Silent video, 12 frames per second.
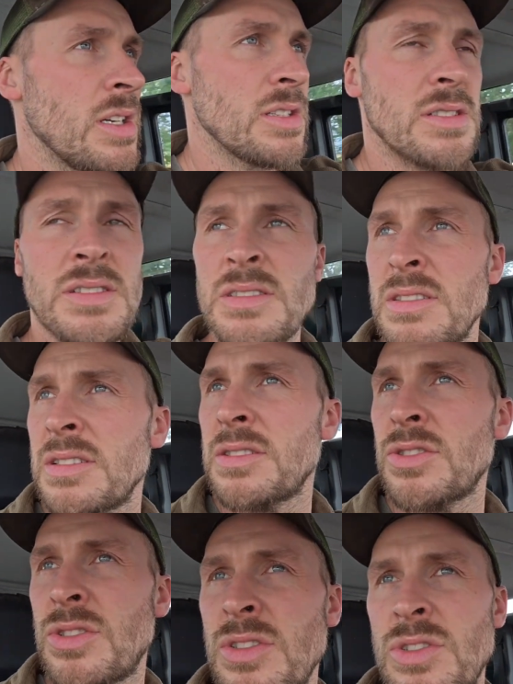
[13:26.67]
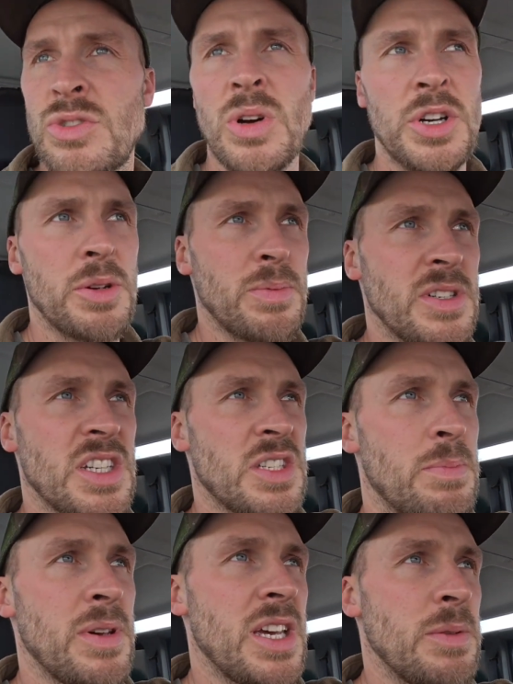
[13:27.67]
It's dried up and
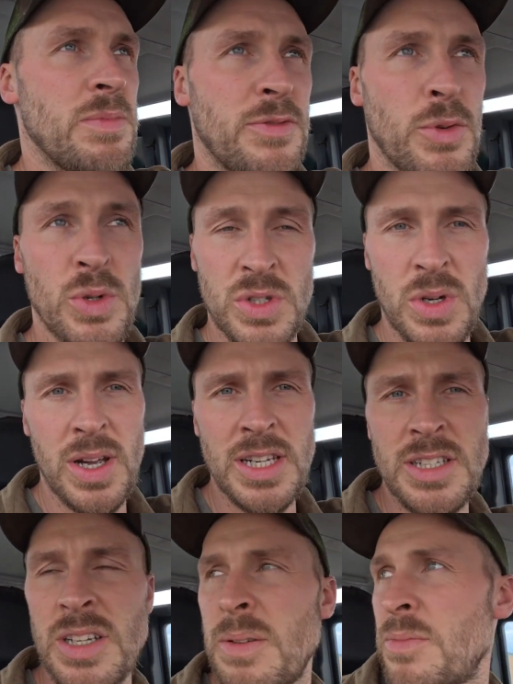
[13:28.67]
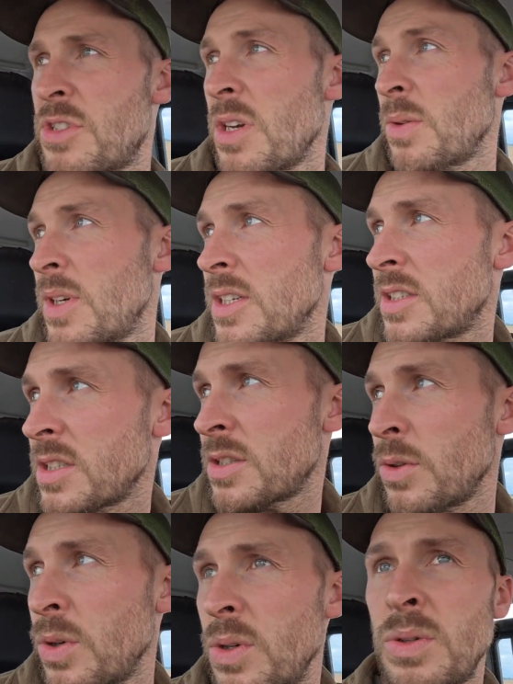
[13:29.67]
disappeared before it's got any time to soak into the
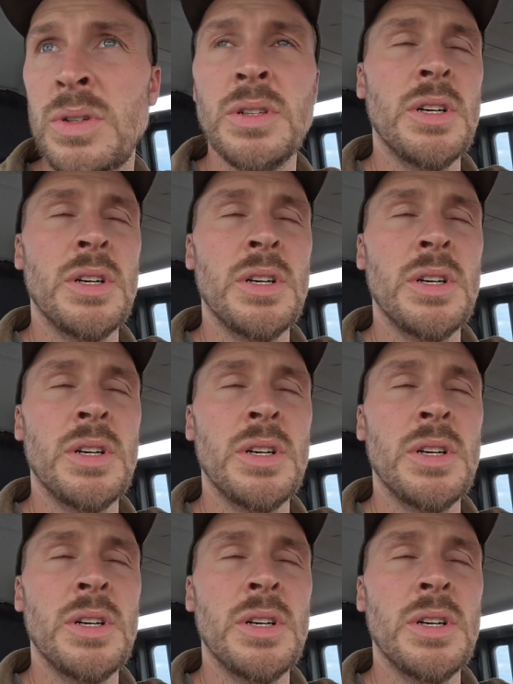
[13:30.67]
soil.